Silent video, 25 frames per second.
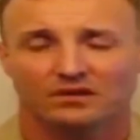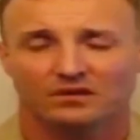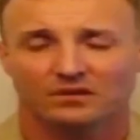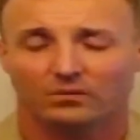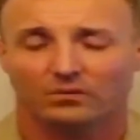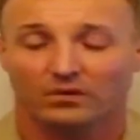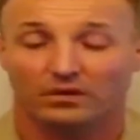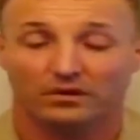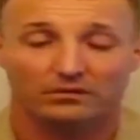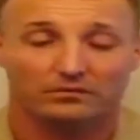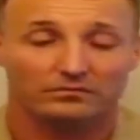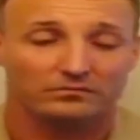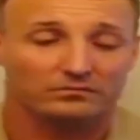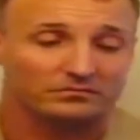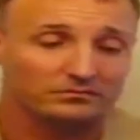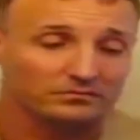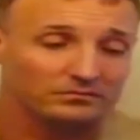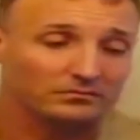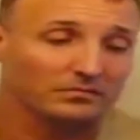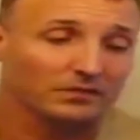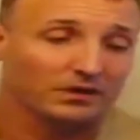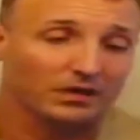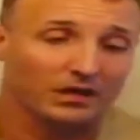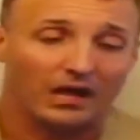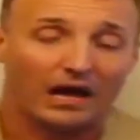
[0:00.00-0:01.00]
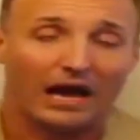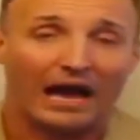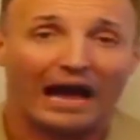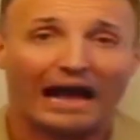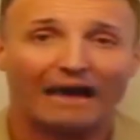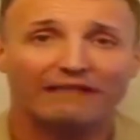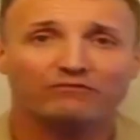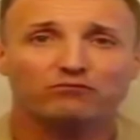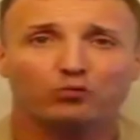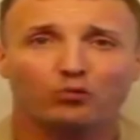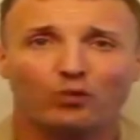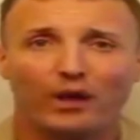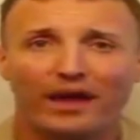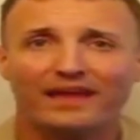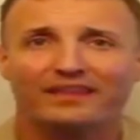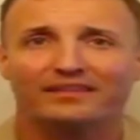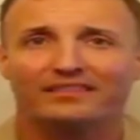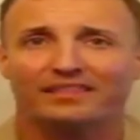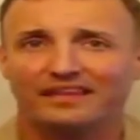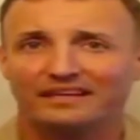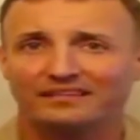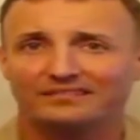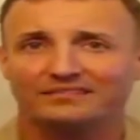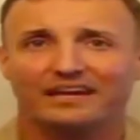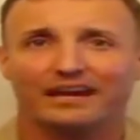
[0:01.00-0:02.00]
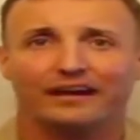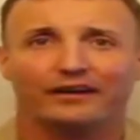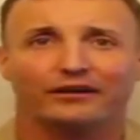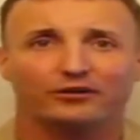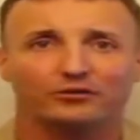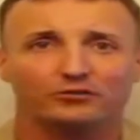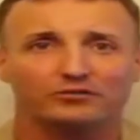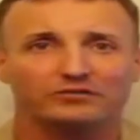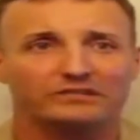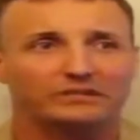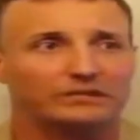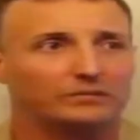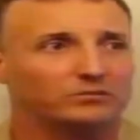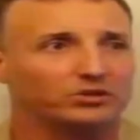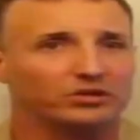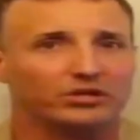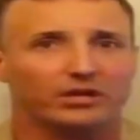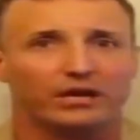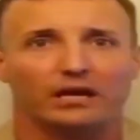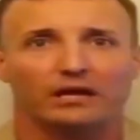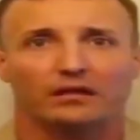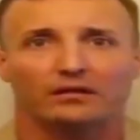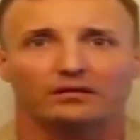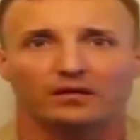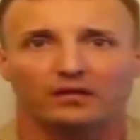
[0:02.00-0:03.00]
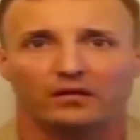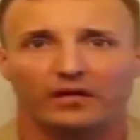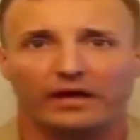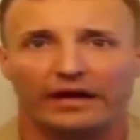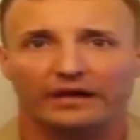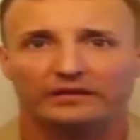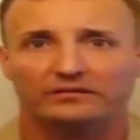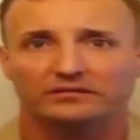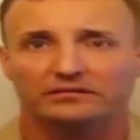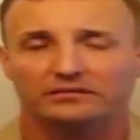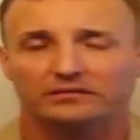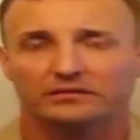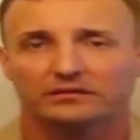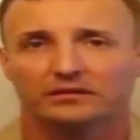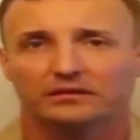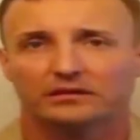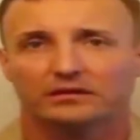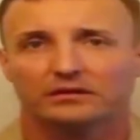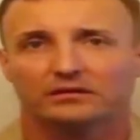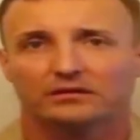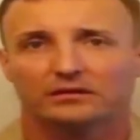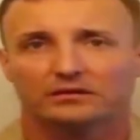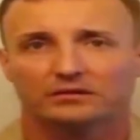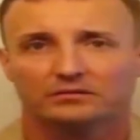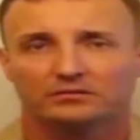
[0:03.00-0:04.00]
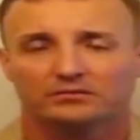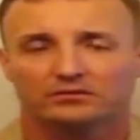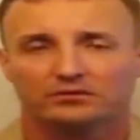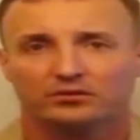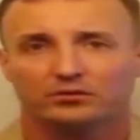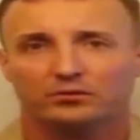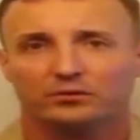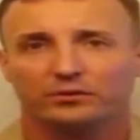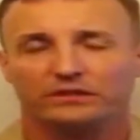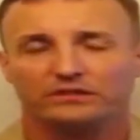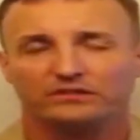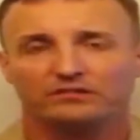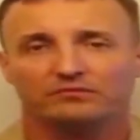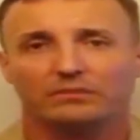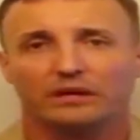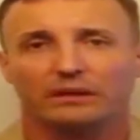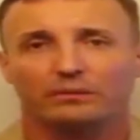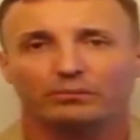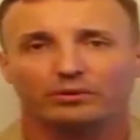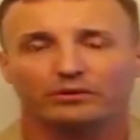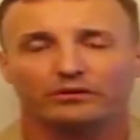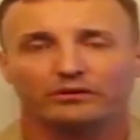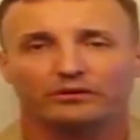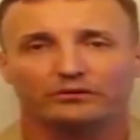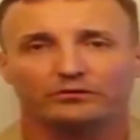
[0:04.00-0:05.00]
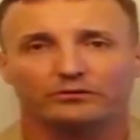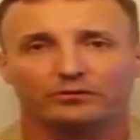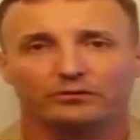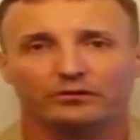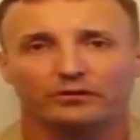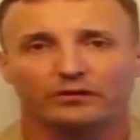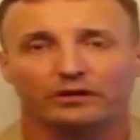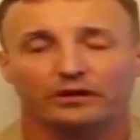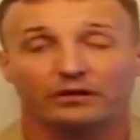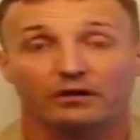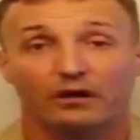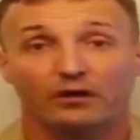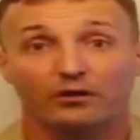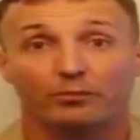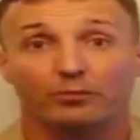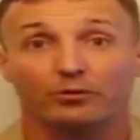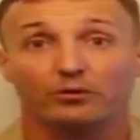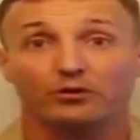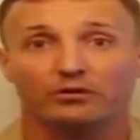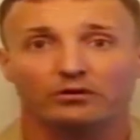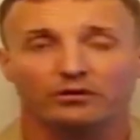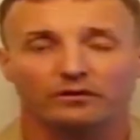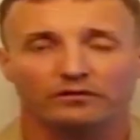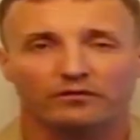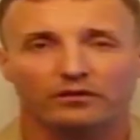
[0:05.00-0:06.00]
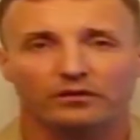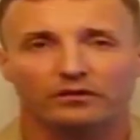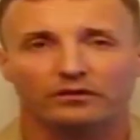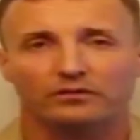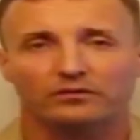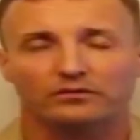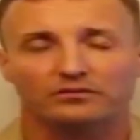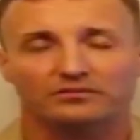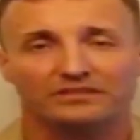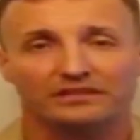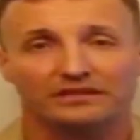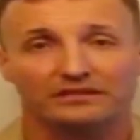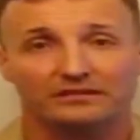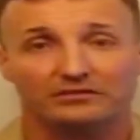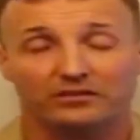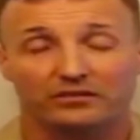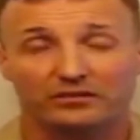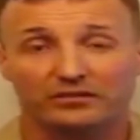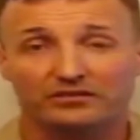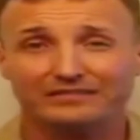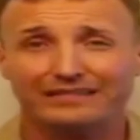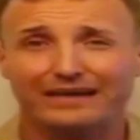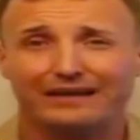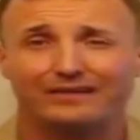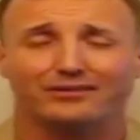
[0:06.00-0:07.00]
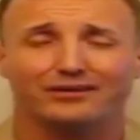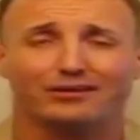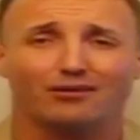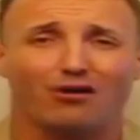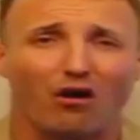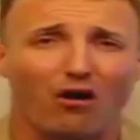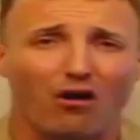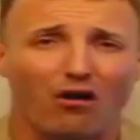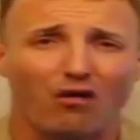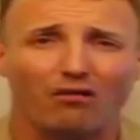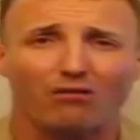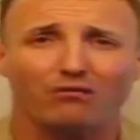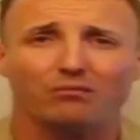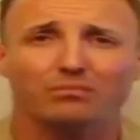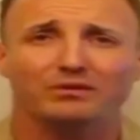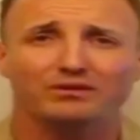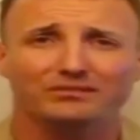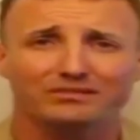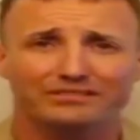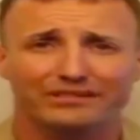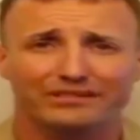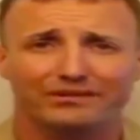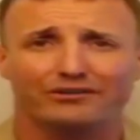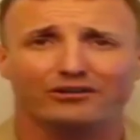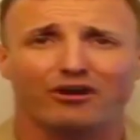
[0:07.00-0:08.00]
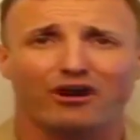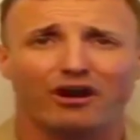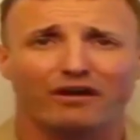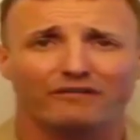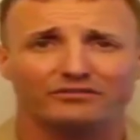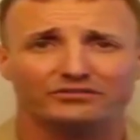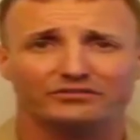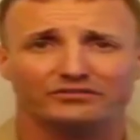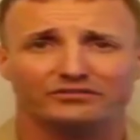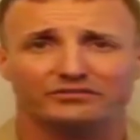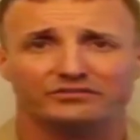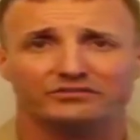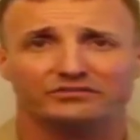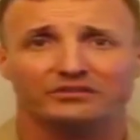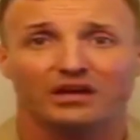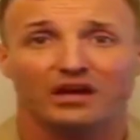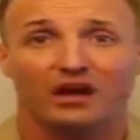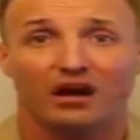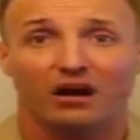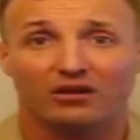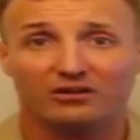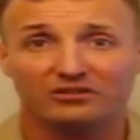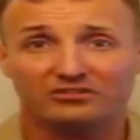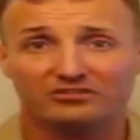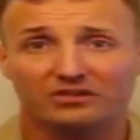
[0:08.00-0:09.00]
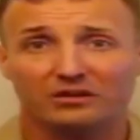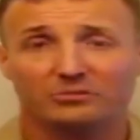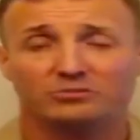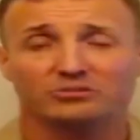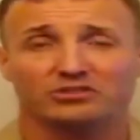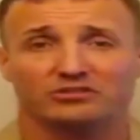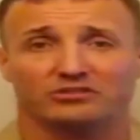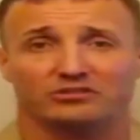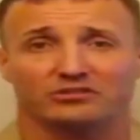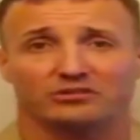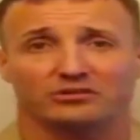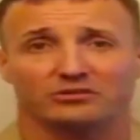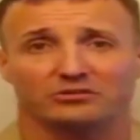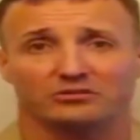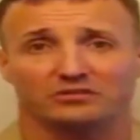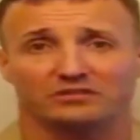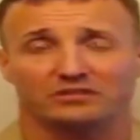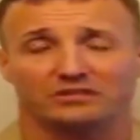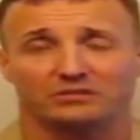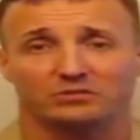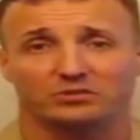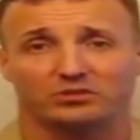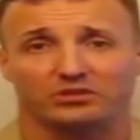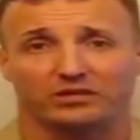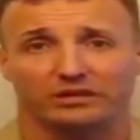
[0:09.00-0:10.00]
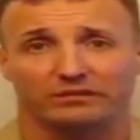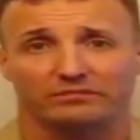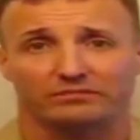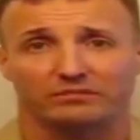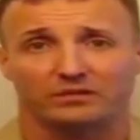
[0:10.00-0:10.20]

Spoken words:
well, I've read the entire UCMJ in the last 2 weeks of my purgatory and all the punitive articles, and it turns out that all military officers are subject to the UCMJ.